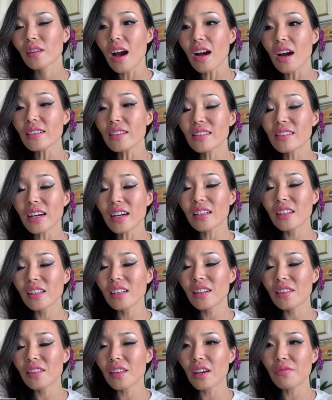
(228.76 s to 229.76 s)
I
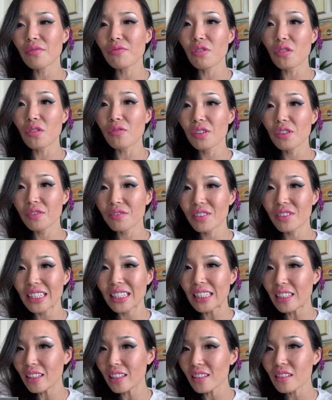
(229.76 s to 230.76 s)
studied there for
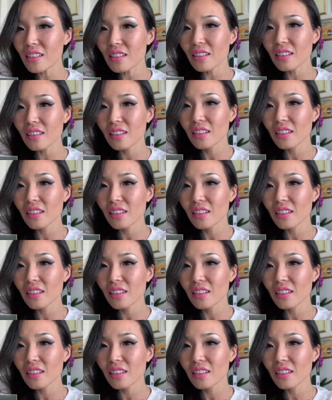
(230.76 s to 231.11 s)
15 years.